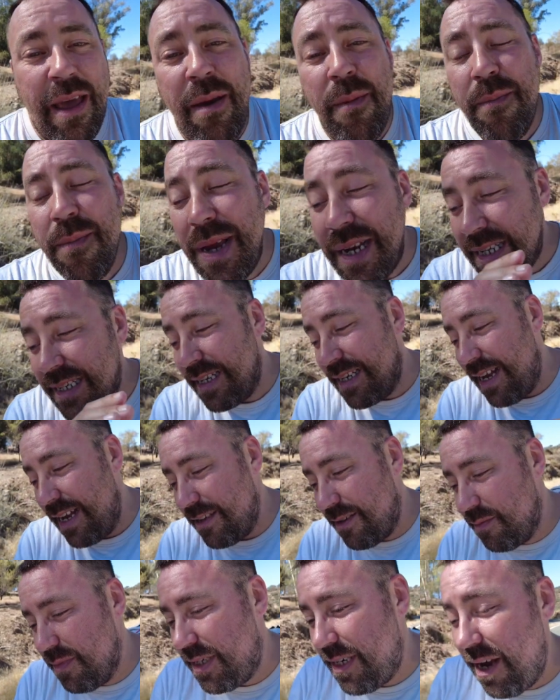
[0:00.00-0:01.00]
Mr.
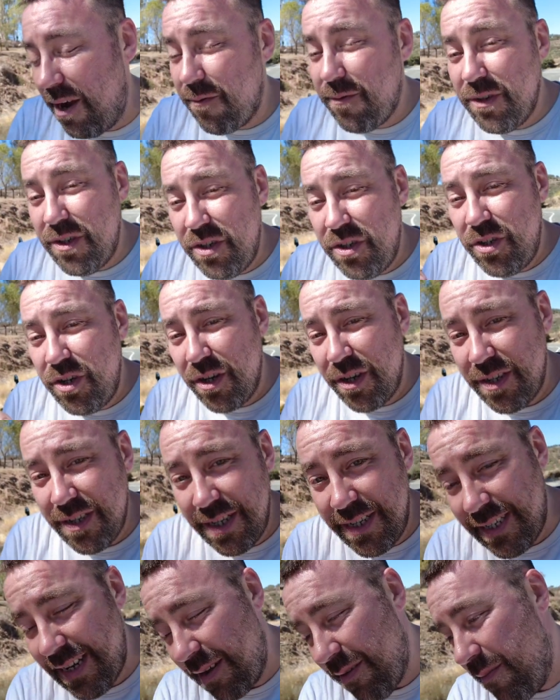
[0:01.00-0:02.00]
Dazza himself has just
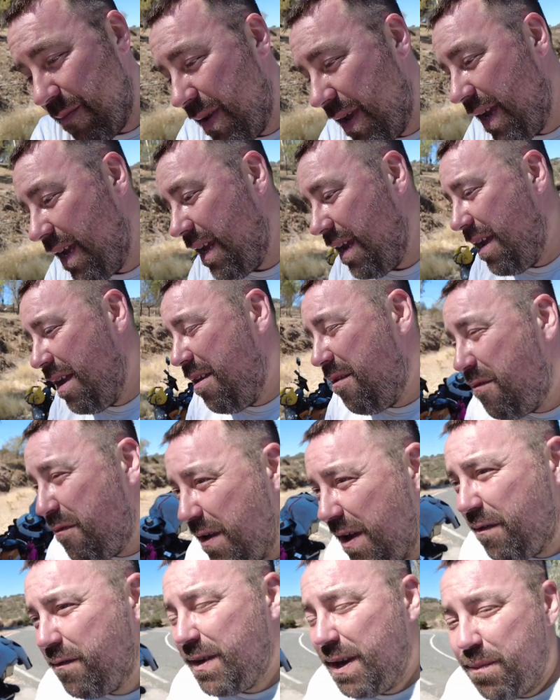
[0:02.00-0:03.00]
sent me
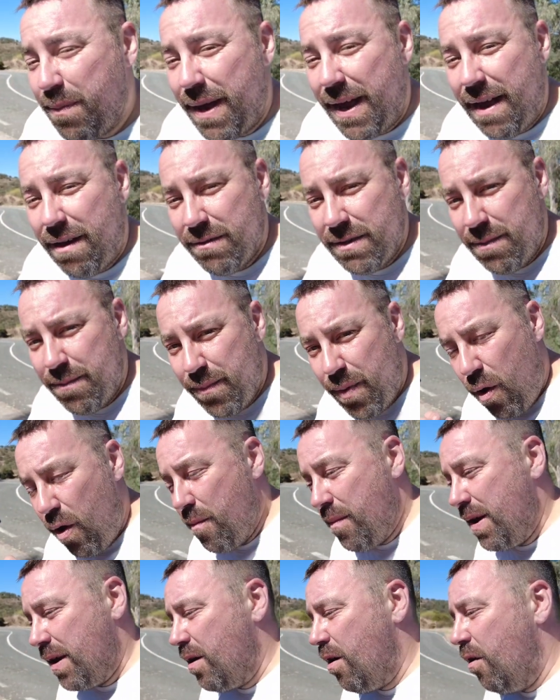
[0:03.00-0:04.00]
£50 and buy
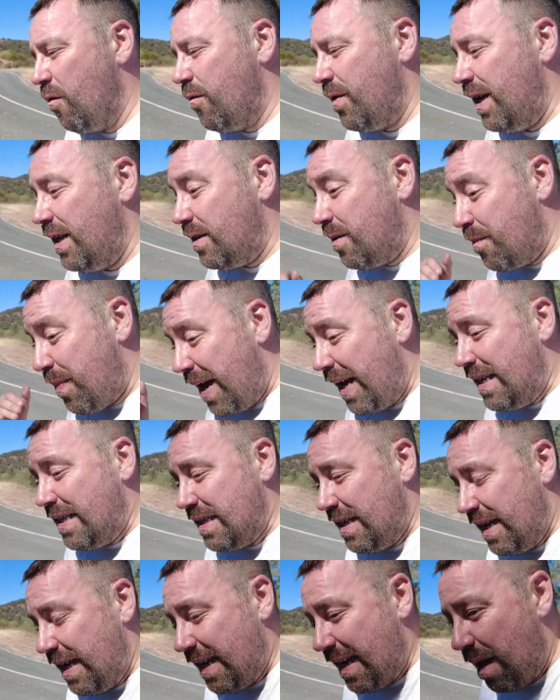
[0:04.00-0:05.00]
me a coffee to
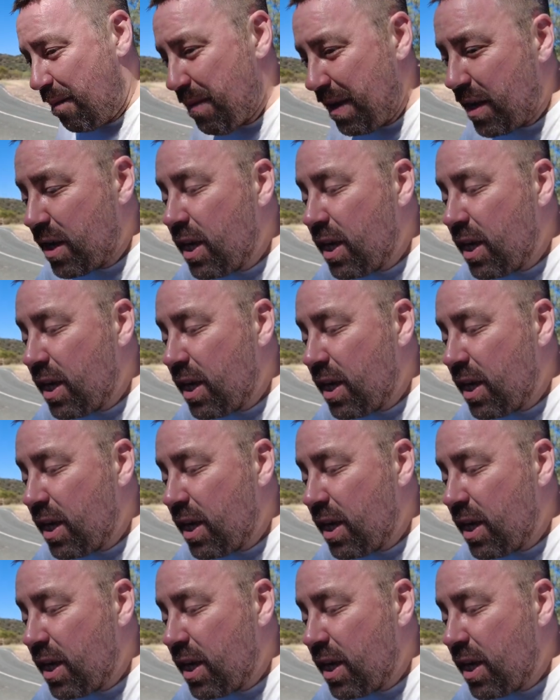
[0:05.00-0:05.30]
basically get me